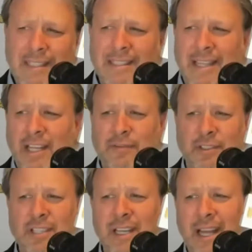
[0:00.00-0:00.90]
the stage
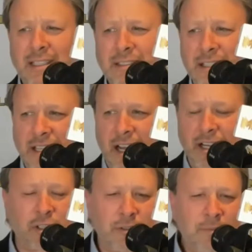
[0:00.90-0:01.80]
for today's
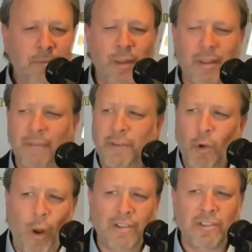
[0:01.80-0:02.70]
discussion with a few
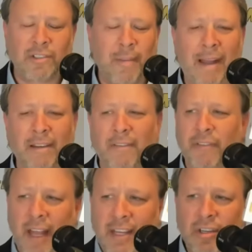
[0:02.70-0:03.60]
questions about
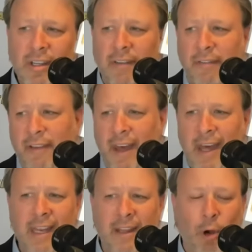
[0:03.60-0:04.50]
inflation, the
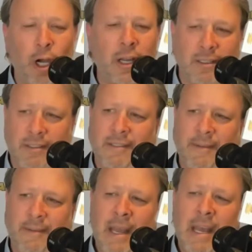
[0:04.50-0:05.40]
Fed, and the markets.
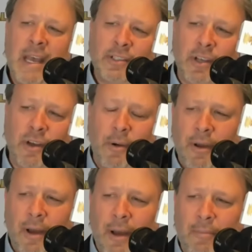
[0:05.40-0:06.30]
So
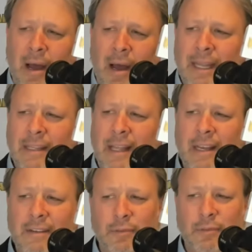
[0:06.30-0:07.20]
Bob, in
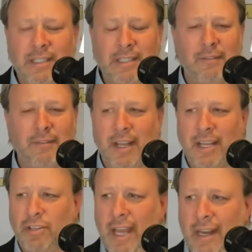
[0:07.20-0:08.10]
light of recent
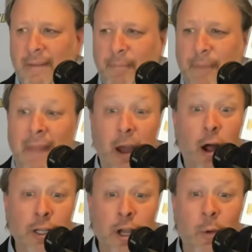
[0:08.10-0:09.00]
inflation data and the
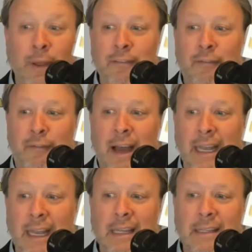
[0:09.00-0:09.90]
ongoing
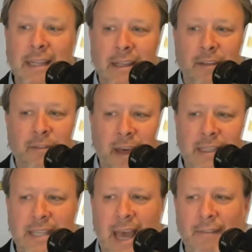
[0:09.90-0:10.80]
fight that the Fed
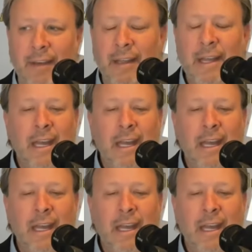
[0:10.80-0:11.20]
is having,